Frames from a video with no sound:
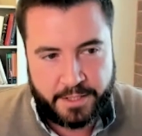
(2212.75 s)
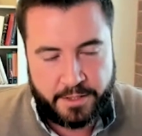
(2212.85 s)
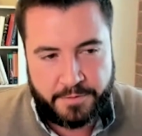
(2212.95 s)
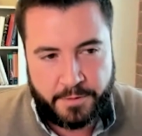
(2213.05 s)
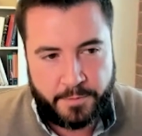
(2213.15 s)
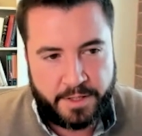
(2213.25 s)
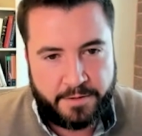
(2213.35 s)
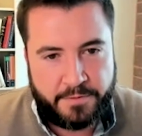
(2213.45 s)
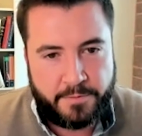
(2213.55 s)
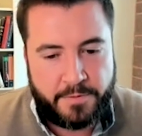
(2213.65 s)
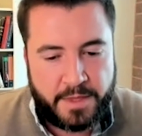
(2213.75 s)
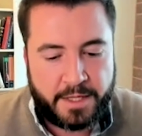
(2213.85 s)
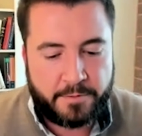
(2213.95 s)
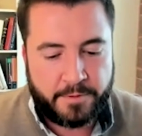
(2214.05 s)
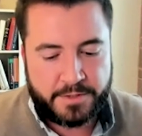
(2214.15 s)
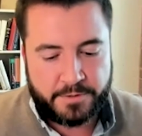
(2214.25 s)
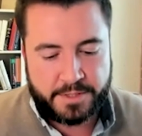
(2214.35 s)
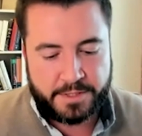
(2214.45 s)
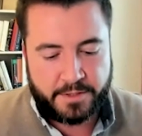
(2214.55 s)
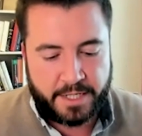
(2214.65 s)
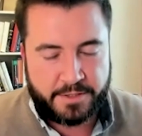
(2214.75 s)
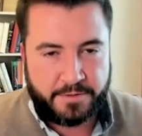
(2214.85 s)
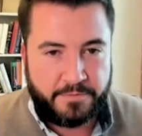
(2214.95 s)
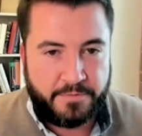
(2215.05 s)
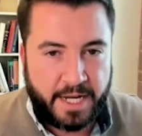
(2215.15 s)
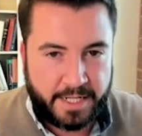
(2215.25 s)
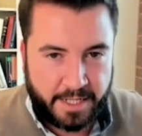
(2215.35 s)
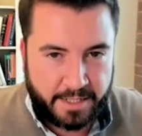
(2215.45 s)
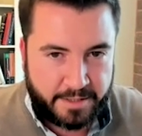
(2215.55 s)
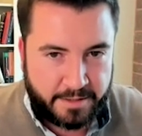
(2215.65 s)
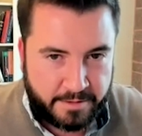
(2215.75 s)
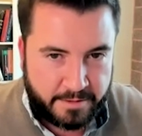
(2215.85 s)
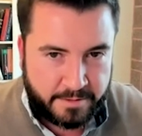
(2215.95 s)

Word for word: you know, if you if you think resources are actually finite,